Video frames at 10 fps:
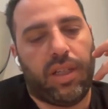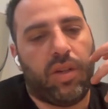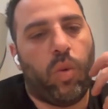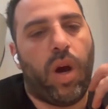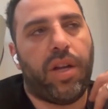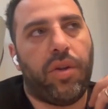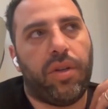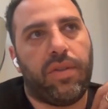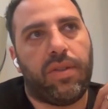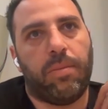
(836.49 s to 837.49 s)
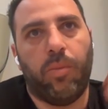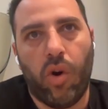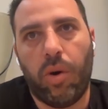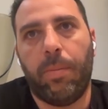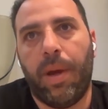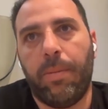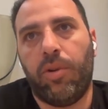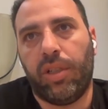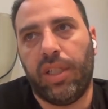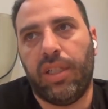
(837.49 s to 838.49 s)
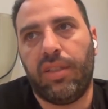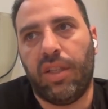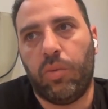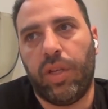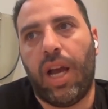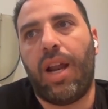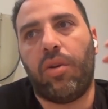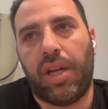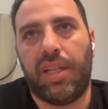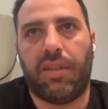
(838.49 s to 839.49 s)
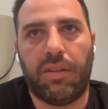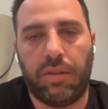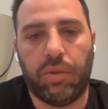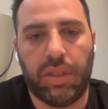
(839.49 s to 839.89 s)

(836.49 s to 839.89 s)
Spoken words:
requires more memory than we allocated